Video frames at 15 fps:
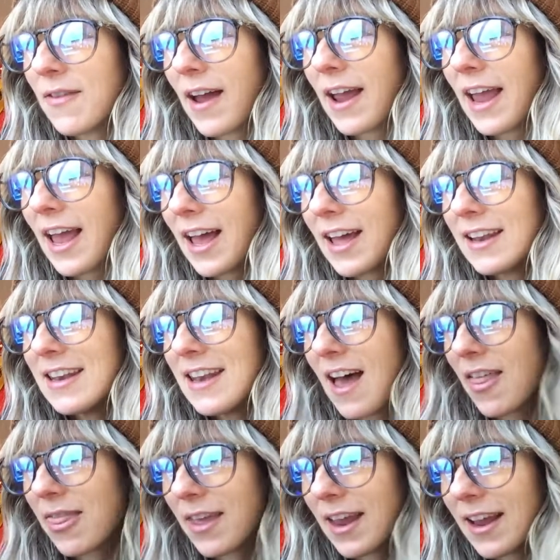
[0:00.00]
I had
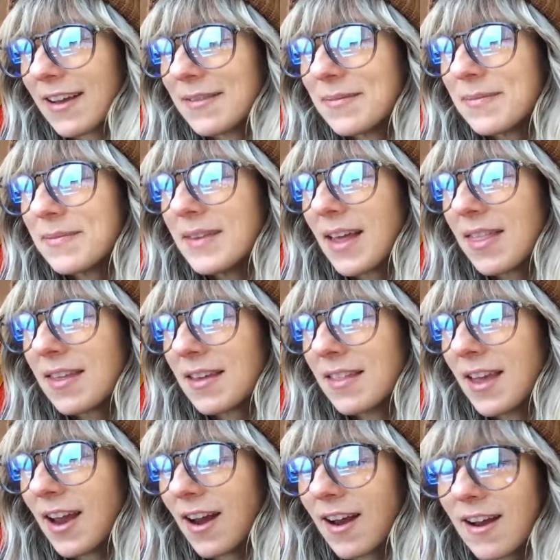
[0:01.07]
nothing
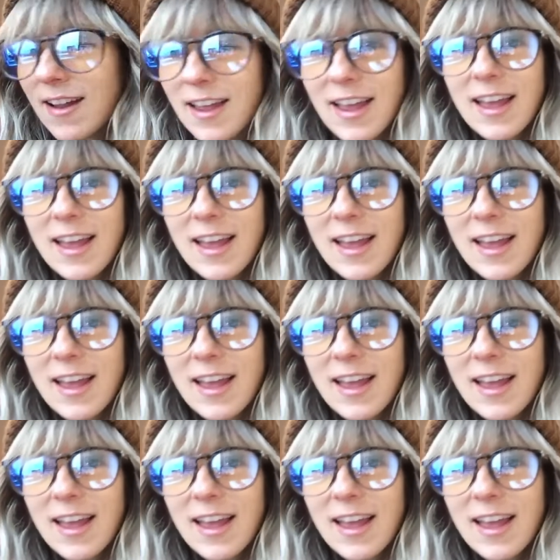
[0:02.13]
there